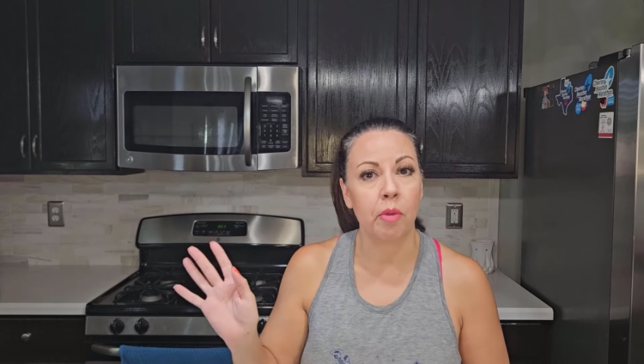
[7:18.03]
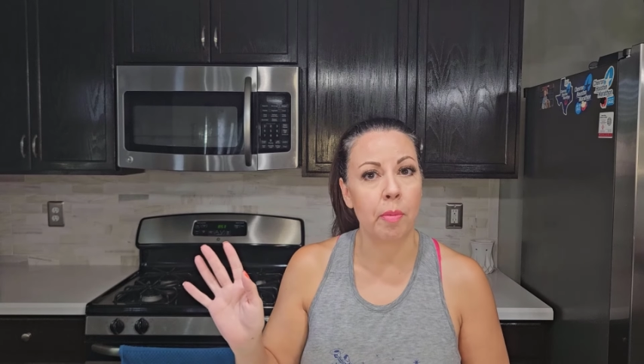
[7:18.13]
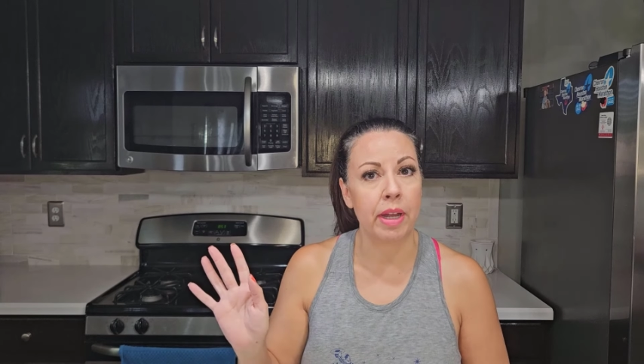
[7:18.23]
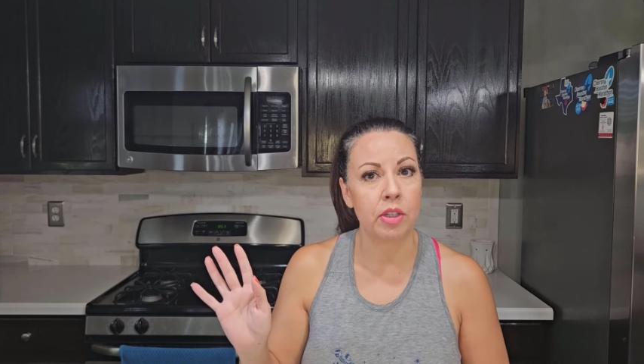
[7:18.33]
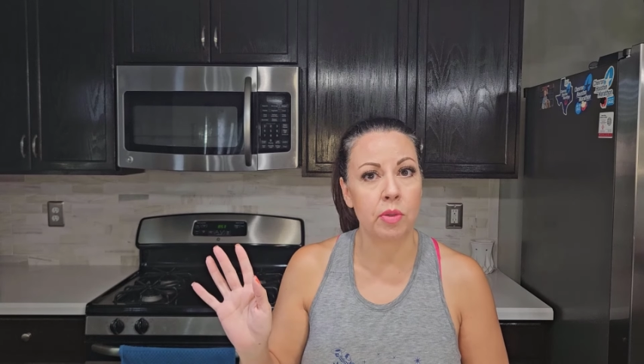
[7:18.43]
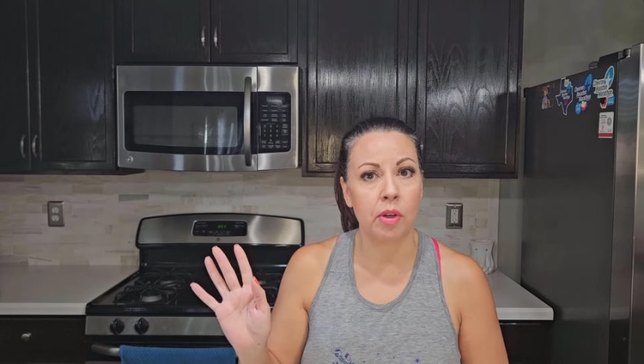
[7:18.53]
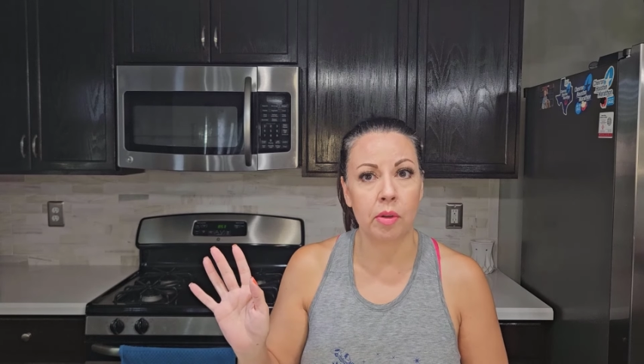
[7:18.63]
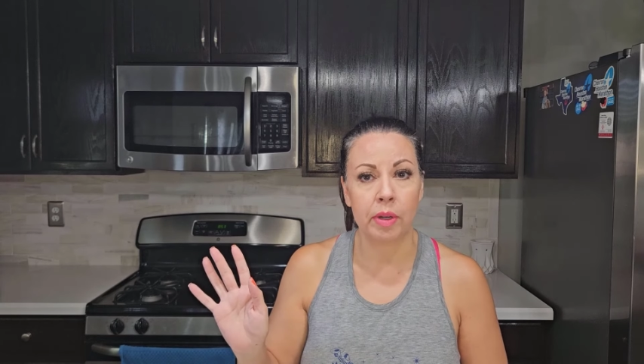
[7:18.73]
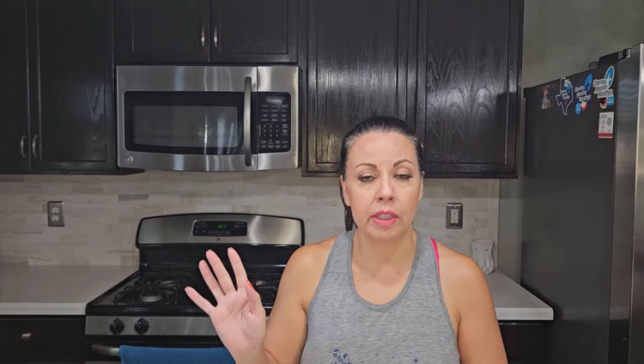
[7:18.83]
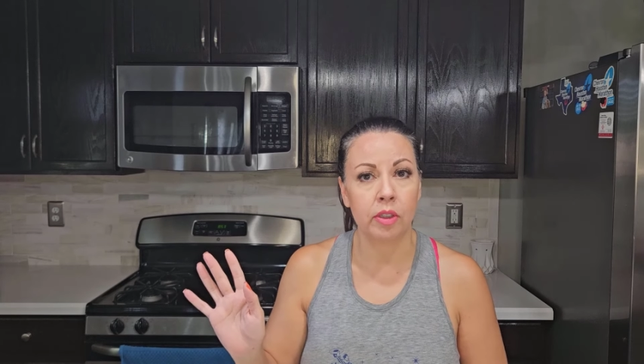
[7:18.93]
we're back to
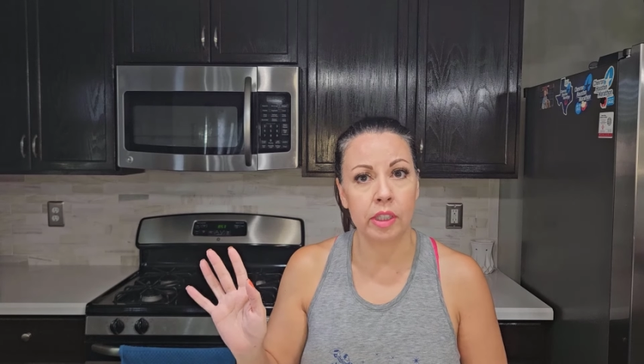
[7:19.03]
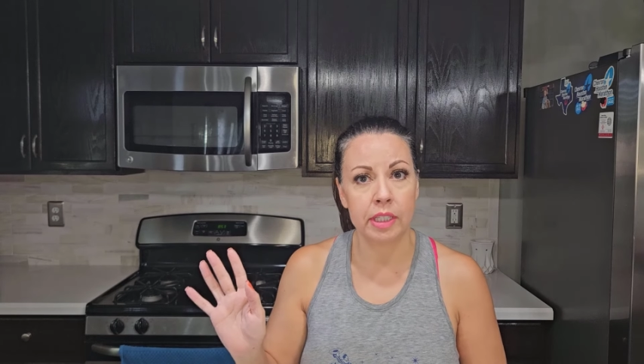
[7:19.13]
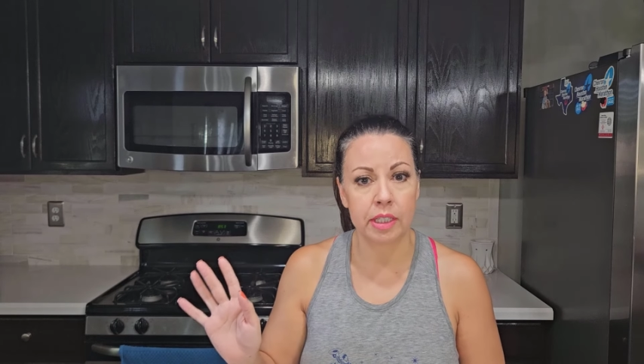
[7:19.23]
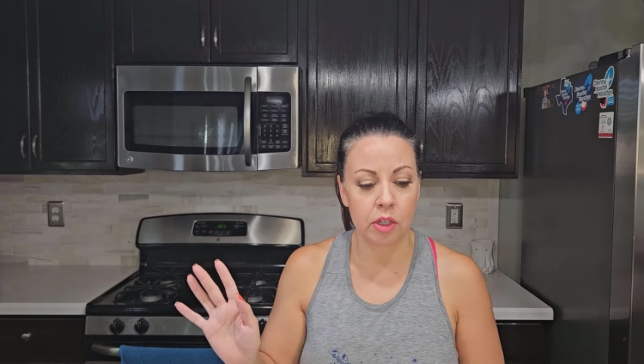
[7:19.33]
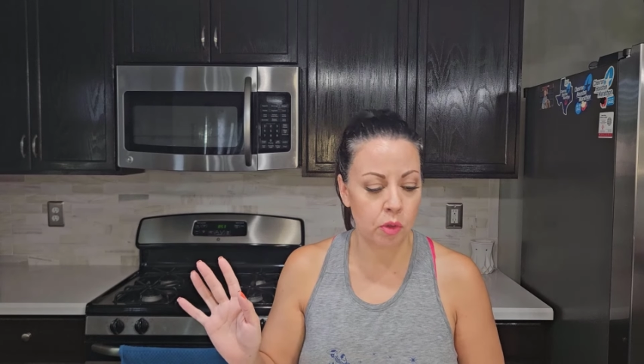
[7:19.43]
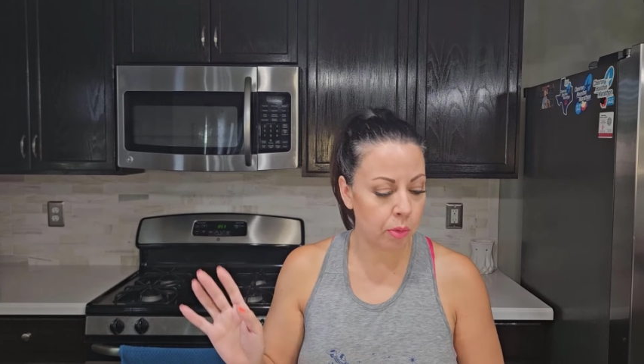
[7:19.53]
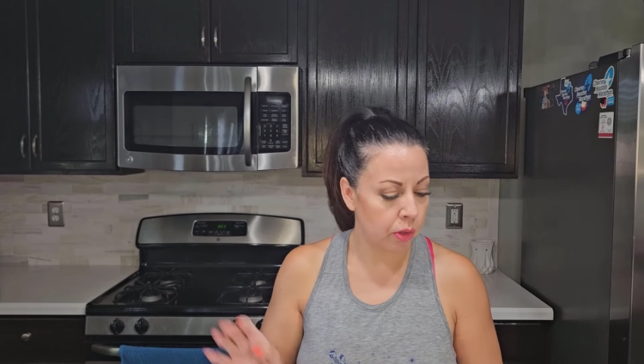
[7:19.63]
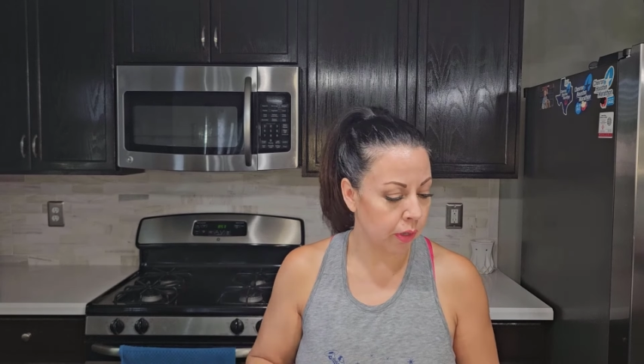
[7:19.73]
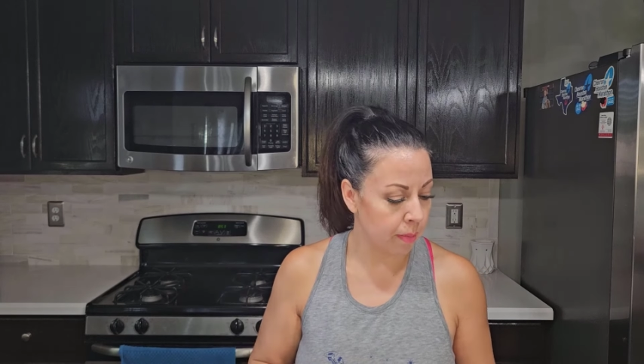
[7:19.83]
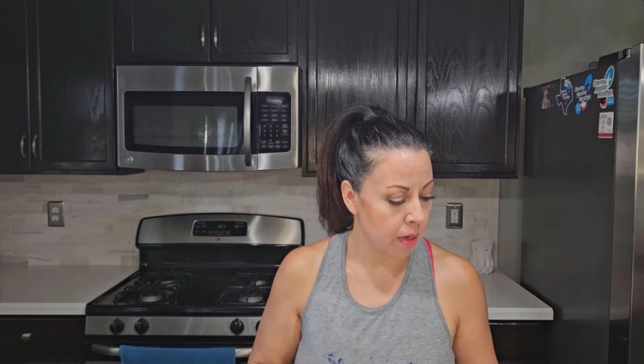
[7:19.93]
our regularly scheduled
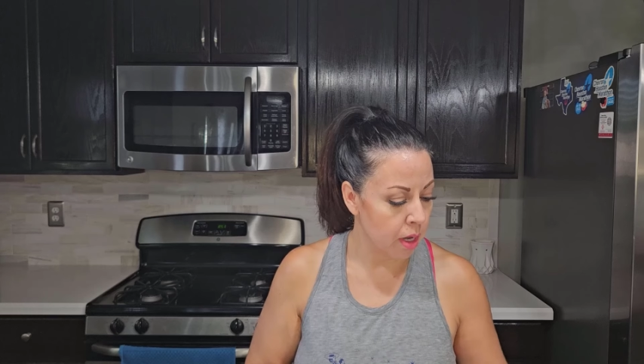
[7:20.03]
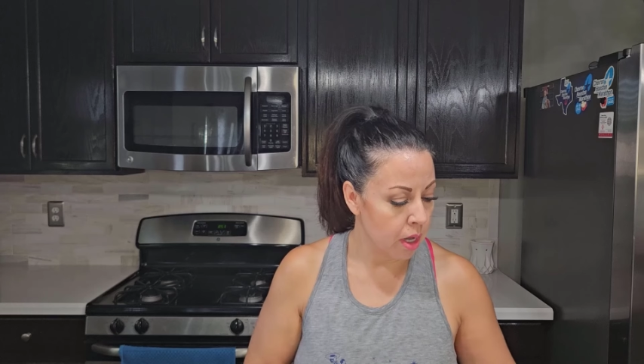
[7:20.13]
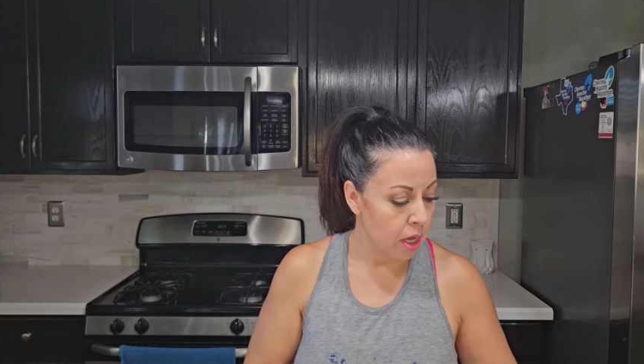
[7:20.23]
program.